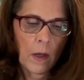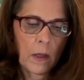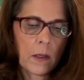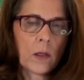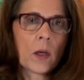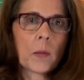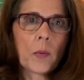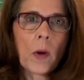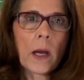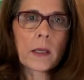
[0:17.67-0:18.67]
And then you can
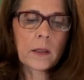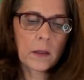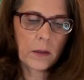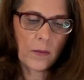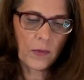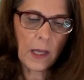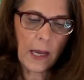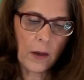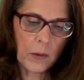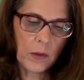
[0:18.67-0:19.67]
press the
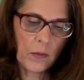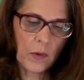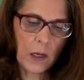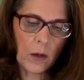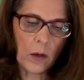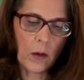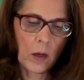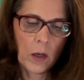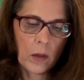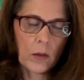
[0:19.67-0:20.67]
flat with your finger.
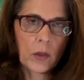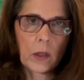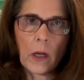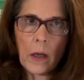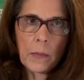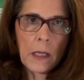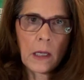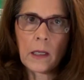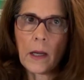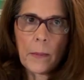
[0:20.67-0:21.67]
There should not be
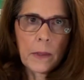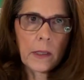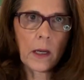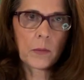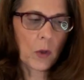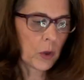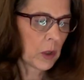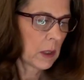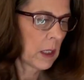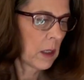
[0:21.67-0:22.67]
any up and down
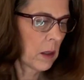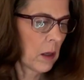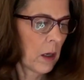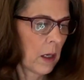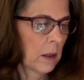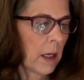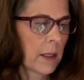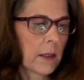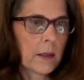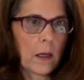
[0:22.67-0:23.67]
motion here,
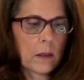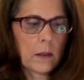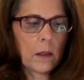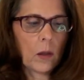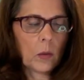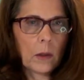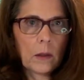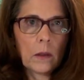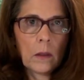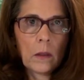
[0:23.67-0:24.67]
unlike this unsealed
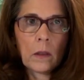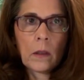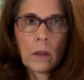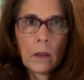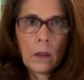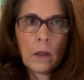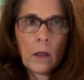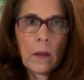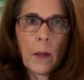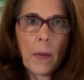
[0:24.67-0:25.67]
one
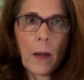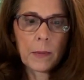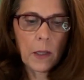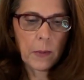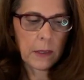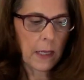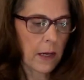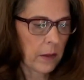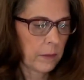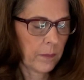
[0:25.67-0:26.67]
that pops up and
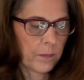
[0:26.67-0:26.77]
down.